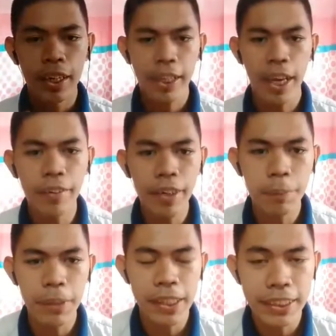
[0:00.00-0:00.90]
carried
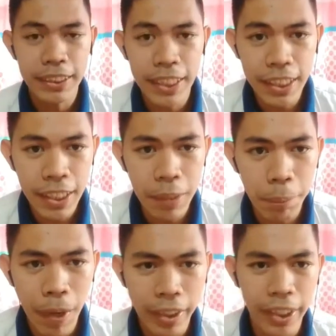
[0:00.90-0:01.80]
by the sea in
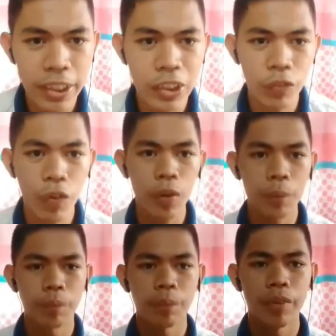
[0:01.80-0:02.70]
package form.
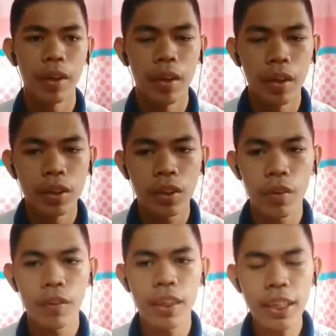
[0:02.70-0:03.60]

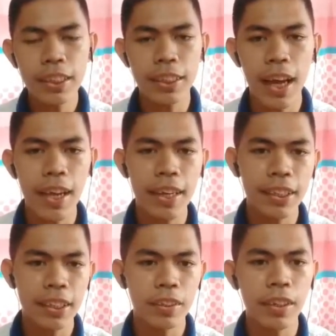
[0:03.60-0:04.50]
So this
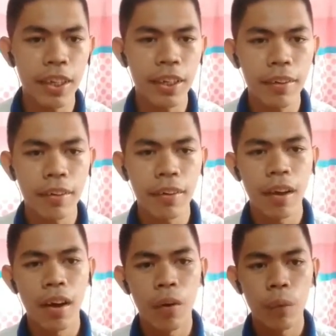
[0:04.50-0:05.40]
Annex 3
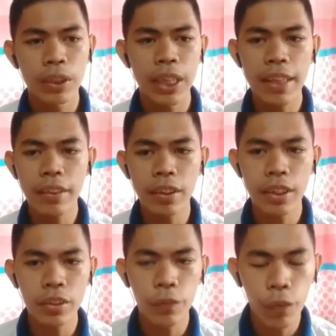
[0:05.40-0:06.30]
was entered
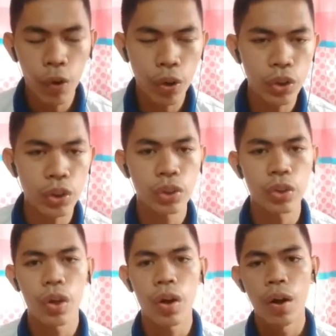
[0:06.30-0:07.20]
into force
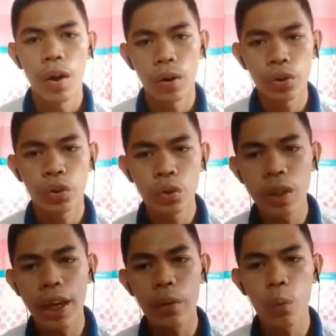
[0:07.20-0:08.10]
on
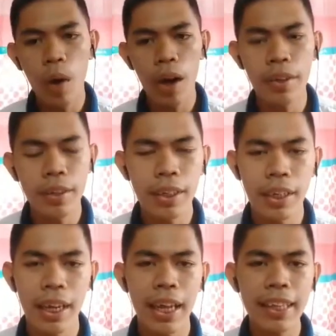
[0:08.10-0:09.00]
July 1,
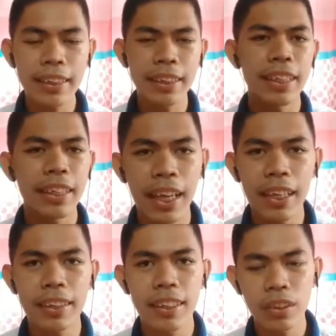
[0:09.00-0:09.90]

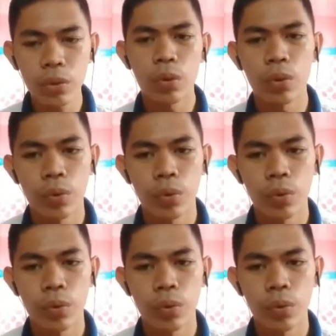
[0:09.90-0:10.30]
1992.